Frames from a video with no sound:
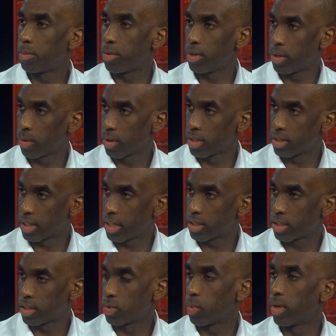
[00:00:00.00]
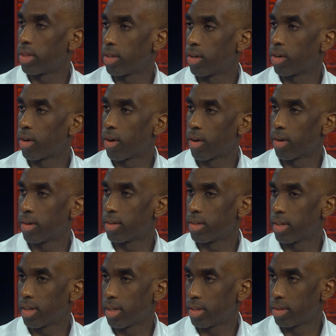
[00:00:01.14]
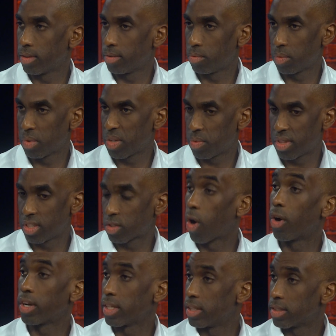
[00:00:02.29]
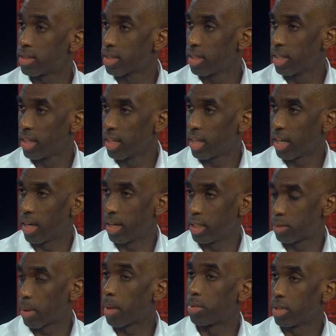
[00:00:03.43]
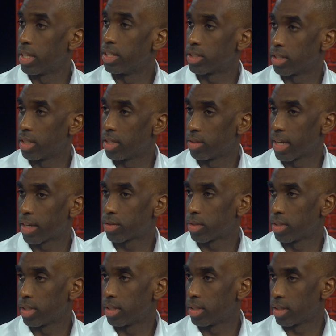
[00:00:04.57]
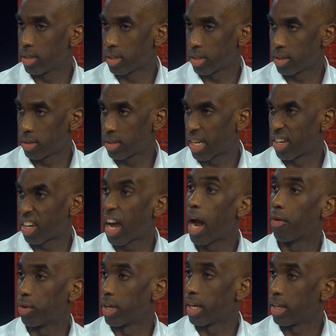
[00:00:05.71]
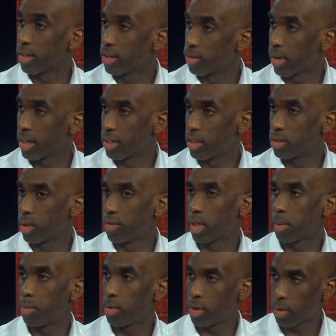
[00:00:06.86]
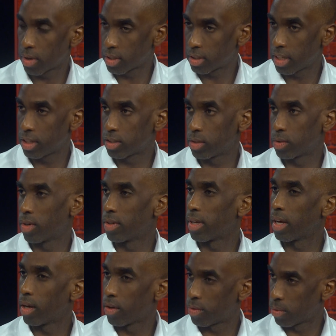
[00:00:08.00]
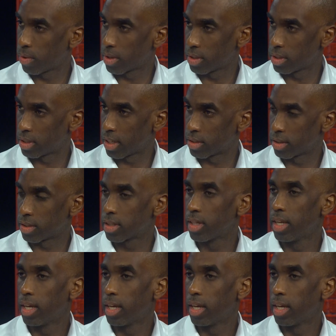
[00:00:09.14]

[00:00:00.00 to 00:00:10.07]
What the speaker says: community organizations where there are where this audience and this population, naturally kind of congregate, right? And so they're community organizations or other health organizations.